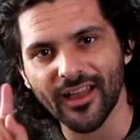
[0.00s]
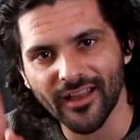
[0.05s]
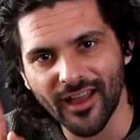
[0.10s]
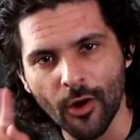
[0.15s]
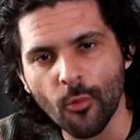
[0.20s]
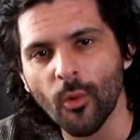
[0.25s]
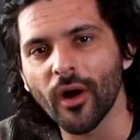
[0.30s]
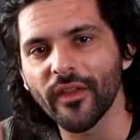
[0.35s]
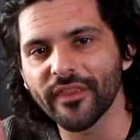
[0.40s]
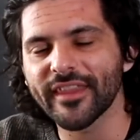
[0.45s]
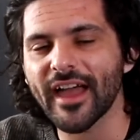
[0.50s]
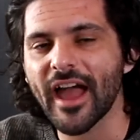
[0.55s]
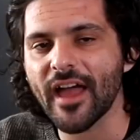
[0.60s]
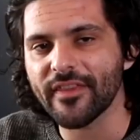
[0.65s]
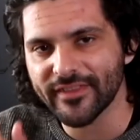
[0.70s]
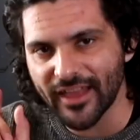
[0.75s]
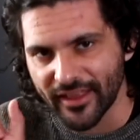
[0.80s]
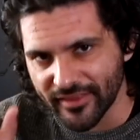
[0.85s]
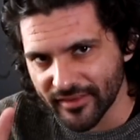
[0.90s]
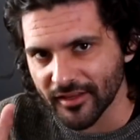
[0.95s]
I want that.
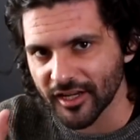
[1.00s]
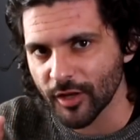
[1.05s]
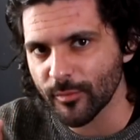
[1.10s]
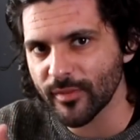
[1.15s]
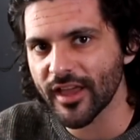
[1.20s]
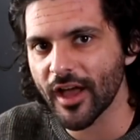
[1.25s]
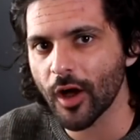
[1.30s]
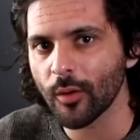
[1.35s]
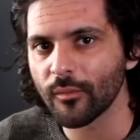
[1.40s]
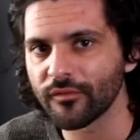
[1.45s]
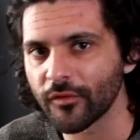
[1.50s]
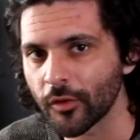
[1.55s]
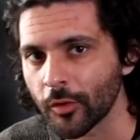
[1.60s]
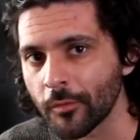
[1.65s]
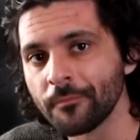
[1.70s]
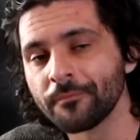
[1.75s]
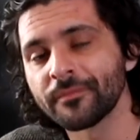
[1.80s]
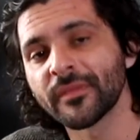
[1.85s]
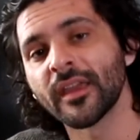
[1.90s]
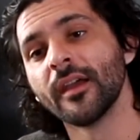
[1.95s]
That's going to be helpful.
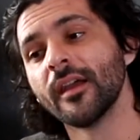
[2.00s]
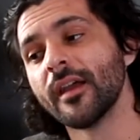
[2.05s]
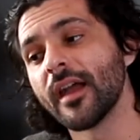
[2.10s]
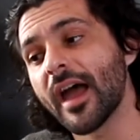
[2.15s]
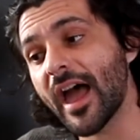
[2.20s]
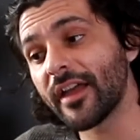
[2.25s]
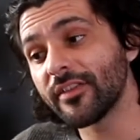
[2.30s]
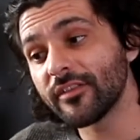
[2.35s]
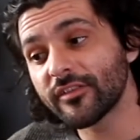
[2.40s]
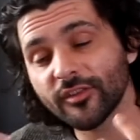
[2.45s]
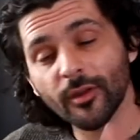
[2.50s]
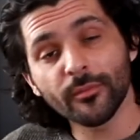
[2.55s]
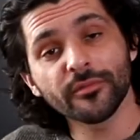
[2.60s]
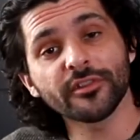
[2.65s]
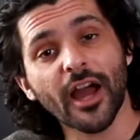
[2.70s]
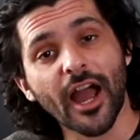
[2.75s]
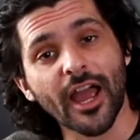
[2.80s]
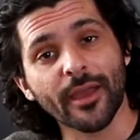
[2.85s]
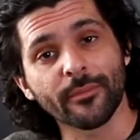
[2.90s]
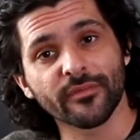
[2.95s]
And
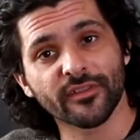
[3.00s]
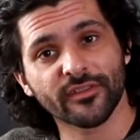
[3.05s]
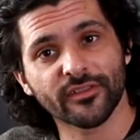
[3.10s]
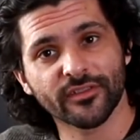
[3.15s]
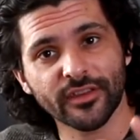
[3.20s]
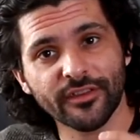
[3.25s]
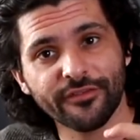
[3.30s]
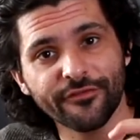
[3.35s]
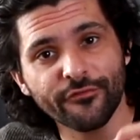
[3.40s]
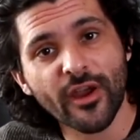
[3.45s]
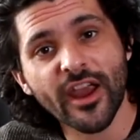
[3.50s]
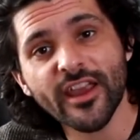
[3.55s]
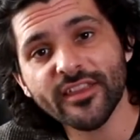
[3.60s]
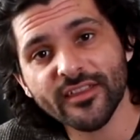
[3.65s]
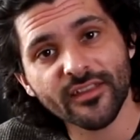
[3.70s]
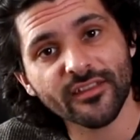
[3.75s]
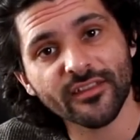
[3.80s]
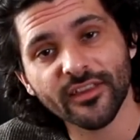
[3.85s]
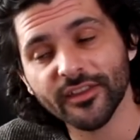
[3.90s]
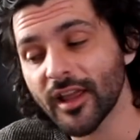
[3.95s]
sometimes the
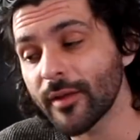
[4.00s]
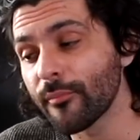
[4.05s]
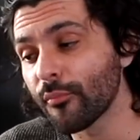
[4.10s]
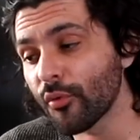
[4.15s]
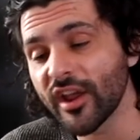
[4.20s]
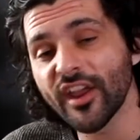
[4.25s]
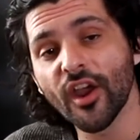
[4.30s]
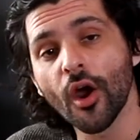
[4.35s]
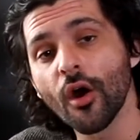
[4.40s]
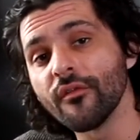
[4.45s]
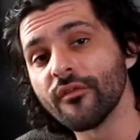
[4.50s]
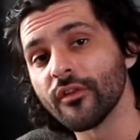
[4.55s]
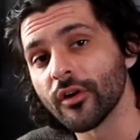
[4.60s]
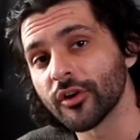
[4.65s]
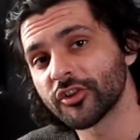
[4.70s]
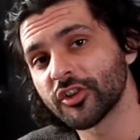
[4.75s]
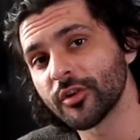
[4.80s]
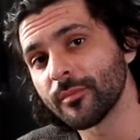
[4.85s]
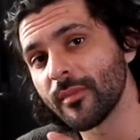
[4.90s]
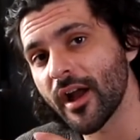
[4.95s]
phrases that I bring over
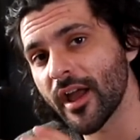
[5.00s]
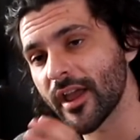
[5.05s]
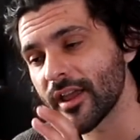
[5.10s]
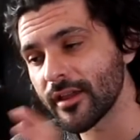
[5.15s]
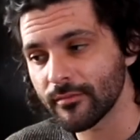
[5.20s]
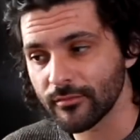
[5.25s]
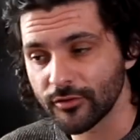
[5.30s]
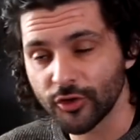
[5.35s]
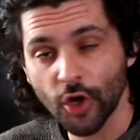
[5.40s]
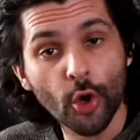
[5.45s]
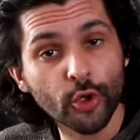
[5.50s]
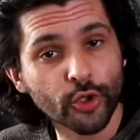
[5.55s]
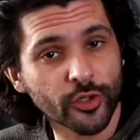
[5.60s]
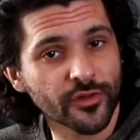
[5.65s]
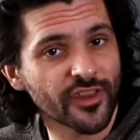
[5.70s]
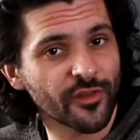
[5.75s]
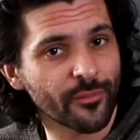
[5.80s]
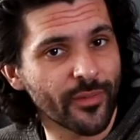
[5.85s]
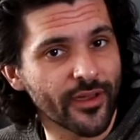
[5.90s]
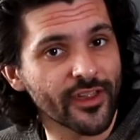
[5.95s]
to my Notion
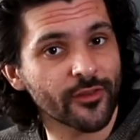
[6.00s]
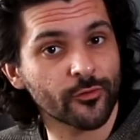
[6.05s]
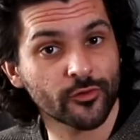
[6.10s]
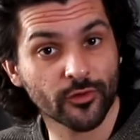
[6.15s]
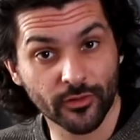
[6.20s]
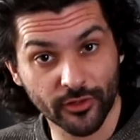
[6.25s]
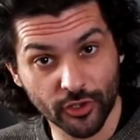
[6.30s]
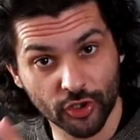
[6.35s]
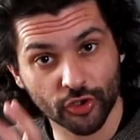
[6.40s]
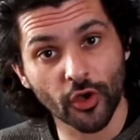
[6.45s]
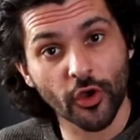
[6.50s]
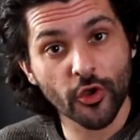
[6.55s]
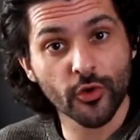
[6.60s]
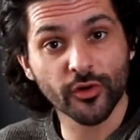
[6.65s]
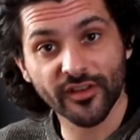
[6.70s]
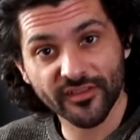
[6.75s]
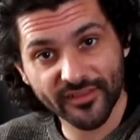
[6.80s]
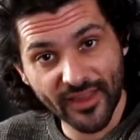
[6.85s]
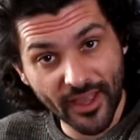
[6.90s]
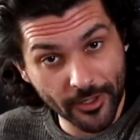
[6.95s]
space, which I'm going to show you in
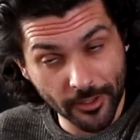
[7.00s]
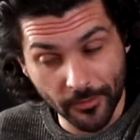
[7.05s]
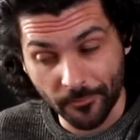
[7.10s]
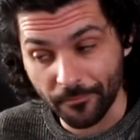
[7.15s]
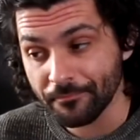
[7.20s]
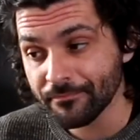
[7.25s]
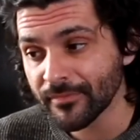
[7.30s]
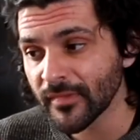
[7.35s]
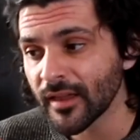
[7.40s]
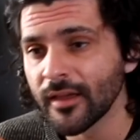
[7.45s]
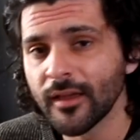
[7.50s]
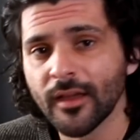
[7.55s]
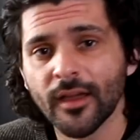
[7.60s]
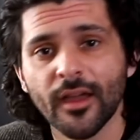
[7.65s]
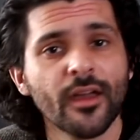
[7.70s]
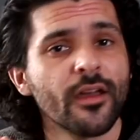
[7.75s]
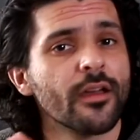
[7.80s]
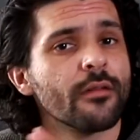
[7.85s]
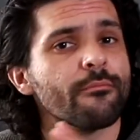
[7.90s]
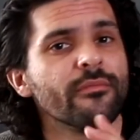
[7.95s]
a second,
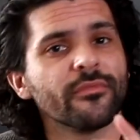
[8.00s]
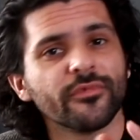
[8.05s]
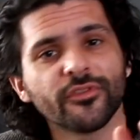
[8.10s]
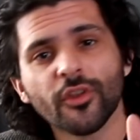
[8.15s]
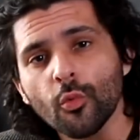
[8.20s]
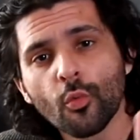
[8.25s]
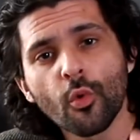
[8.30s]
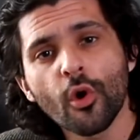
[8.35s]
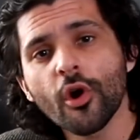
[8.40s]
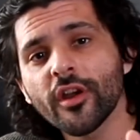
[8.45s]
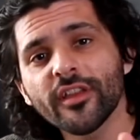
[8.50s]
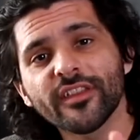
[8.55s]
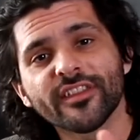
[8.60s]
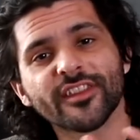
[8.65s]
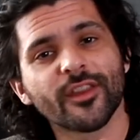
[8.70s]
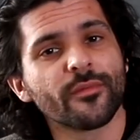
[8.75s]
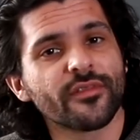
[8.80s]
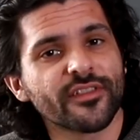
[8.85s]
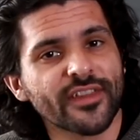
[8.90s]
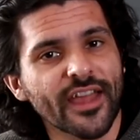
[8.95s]
the words
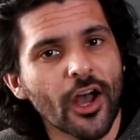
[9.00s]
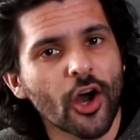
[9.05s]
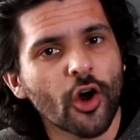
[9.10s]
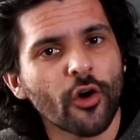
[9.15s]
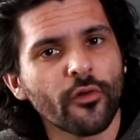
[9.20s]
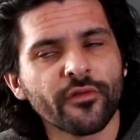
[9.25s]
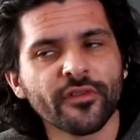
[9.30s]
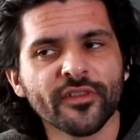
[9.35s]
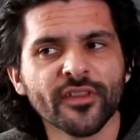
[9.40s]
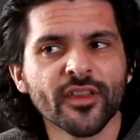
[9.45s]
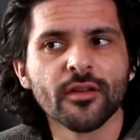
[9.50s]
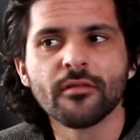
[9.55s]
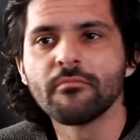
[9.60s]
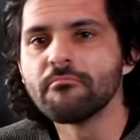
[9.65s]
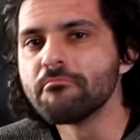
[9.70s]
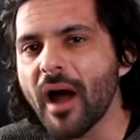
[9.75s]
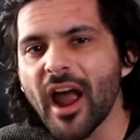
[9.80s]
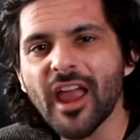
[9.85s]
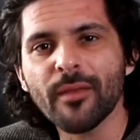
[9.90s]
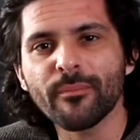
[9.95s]
themselves
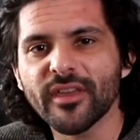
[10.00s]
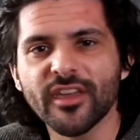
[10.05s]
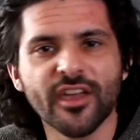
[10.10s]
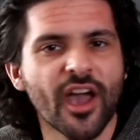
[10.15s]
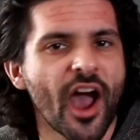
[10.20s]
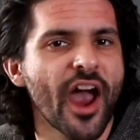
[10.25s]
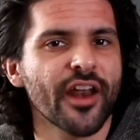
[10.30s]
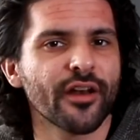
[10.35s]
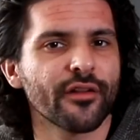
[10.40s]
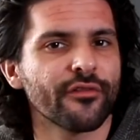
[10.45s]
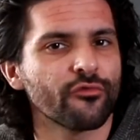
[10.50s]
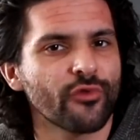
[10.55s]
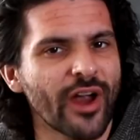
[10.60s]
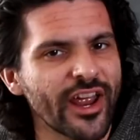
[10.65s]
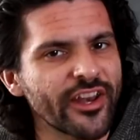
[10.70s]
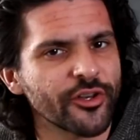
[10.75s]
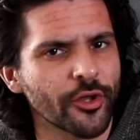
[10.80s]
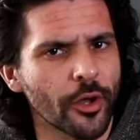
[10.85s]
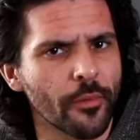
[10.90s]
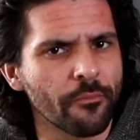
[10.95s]
might be kind of
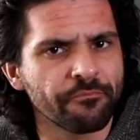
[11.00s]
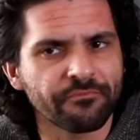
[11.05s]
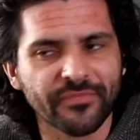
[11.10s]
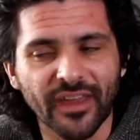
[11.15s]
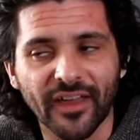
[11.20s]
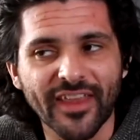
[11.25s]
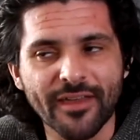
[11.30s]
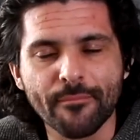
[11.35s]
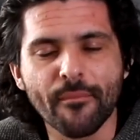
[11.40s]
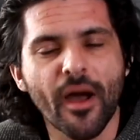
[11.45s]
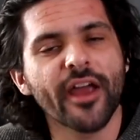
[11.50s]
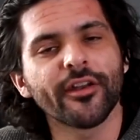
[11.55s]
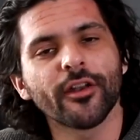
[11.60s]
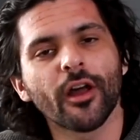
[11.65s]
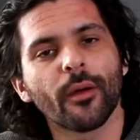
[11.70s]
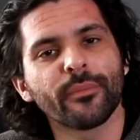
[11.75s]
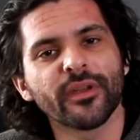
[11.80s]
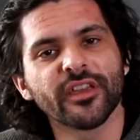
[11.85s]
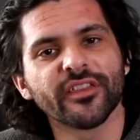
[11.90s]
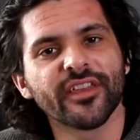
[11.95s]
random and they might
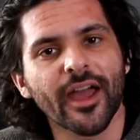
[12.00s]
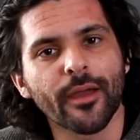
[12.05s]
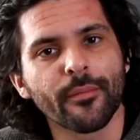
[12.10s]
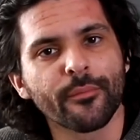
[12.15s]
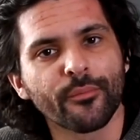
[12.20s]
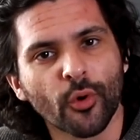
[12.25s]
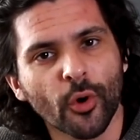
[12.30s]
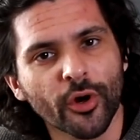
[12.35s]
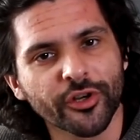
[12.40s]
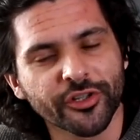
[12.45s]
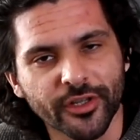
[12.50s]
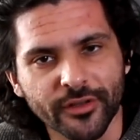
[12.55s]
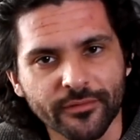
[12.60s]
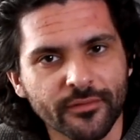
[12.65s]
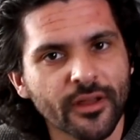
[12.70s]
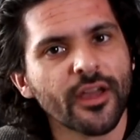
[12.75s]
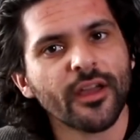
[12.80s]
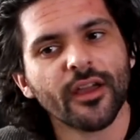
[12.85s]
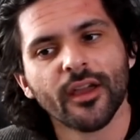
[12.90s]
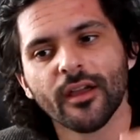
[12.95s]
not be that
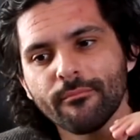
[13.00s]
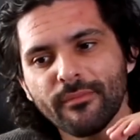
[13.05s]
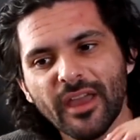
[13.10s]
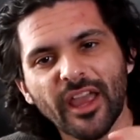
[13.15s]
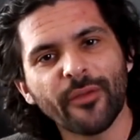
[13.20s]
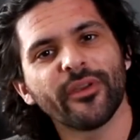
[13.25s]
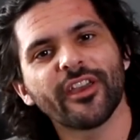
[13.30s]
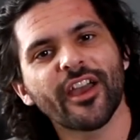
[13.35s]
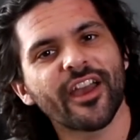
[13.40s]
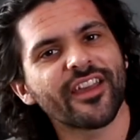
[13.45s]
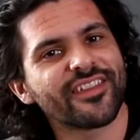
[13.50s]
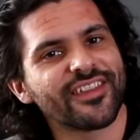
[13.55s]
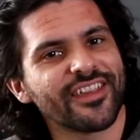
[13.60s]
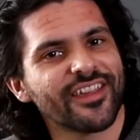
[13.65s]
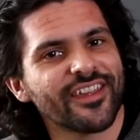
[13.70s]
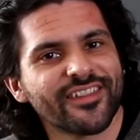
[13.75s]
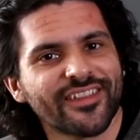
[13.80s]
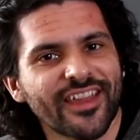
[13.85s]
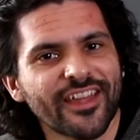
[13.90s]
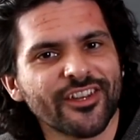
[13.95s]
important. Maybe I see
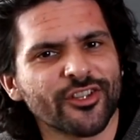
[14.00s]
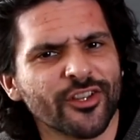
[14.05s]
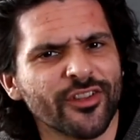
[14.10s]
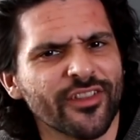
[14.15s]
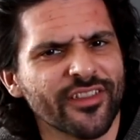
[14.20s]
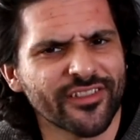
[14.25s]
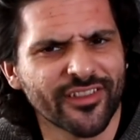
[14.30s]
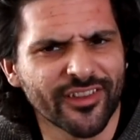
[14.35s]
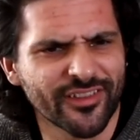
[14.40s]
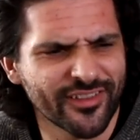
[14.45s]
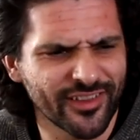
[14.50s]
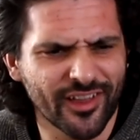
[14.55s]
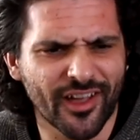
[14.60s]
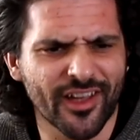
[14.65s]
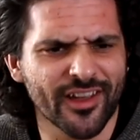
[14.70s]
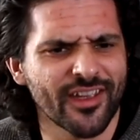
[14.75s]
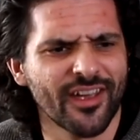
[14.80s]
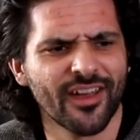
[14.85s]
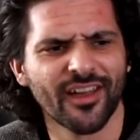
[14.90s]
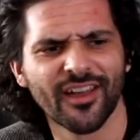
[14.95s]
a sentence that's
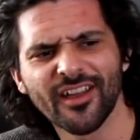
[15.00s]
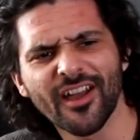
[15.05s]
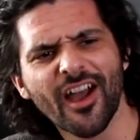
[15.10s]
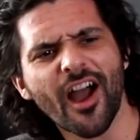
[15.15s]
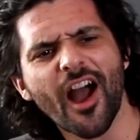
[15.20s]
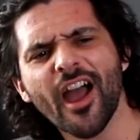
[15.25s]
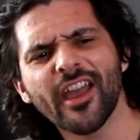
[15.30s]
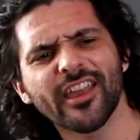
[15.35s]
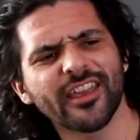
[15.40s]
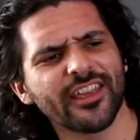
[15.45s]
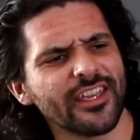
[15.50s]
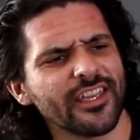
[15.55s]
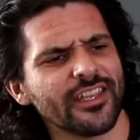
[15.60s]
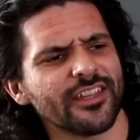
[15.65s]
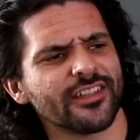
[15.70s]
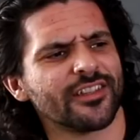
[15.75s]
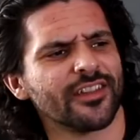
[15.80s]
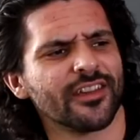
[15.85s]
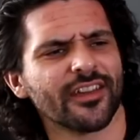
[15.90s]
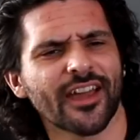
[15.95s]
like, I
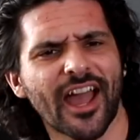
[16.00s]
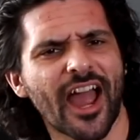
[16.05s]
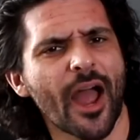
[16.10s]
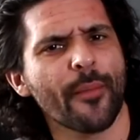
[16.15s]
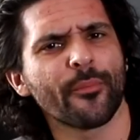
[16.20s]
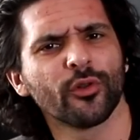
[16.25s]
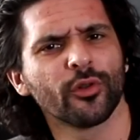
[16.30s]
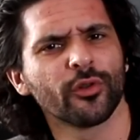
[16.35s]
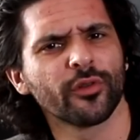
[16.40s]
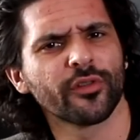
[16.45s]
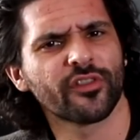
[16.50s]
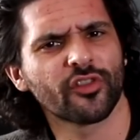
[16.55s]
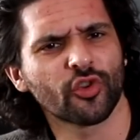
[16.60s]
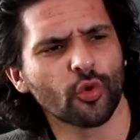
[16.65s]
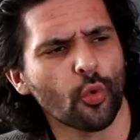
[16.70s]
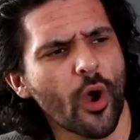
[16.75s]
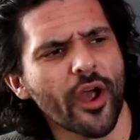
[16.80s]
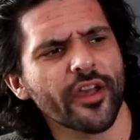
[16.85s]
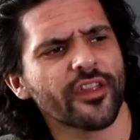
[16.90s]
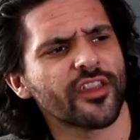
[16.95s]
eat apples
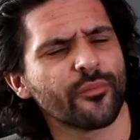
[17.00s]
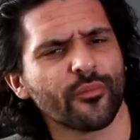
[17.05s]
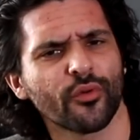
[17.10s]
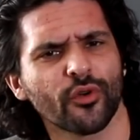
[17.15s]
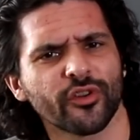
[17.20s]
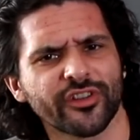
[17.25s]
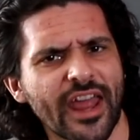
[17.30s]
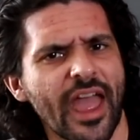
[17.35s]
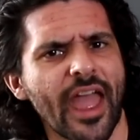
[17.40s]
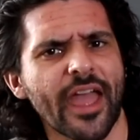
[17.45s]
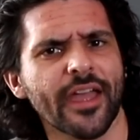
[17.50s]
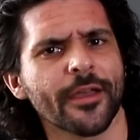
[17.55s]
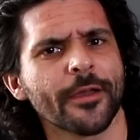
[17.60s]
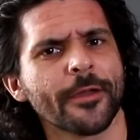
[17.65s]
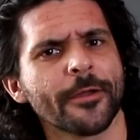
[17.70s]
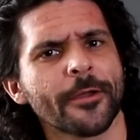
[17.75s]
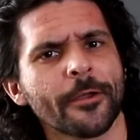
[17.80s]
twice per day.